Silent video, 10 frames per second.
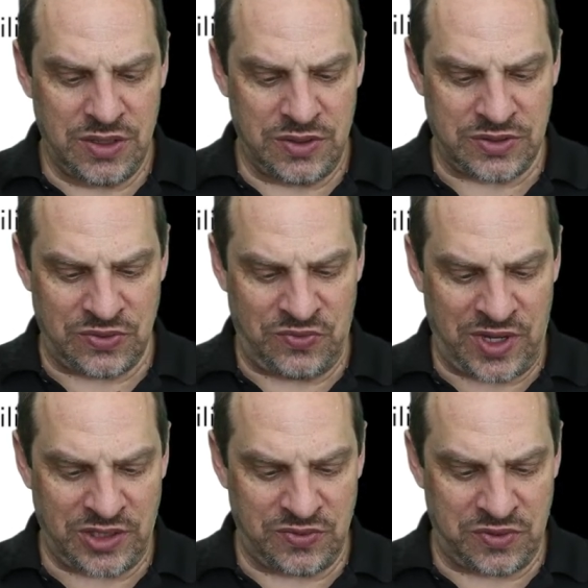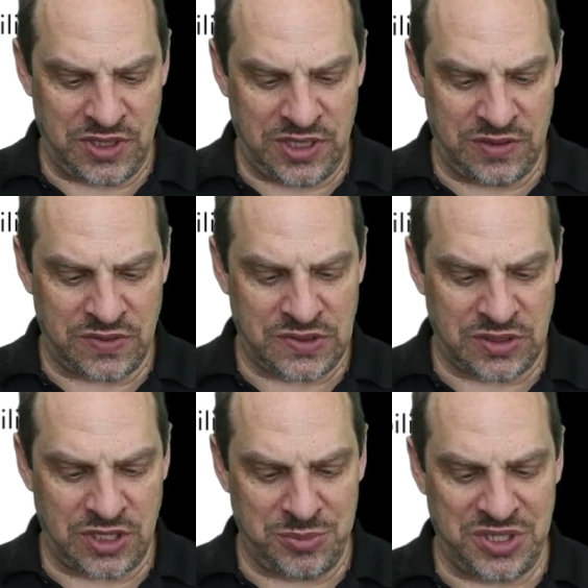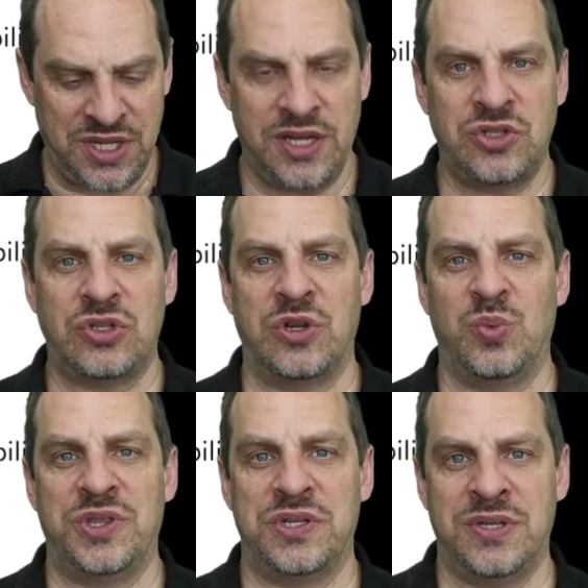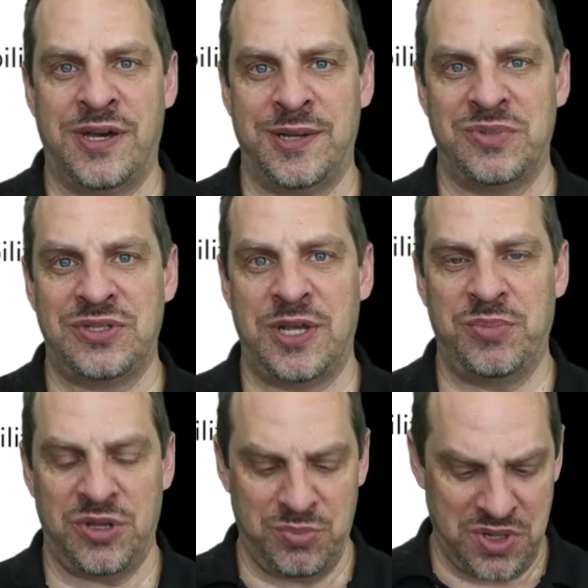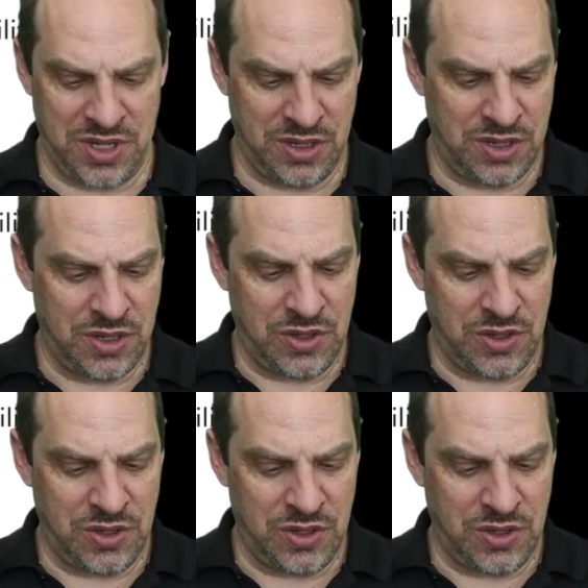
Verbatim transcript: this effectively gives us a limitation on what the time step can be.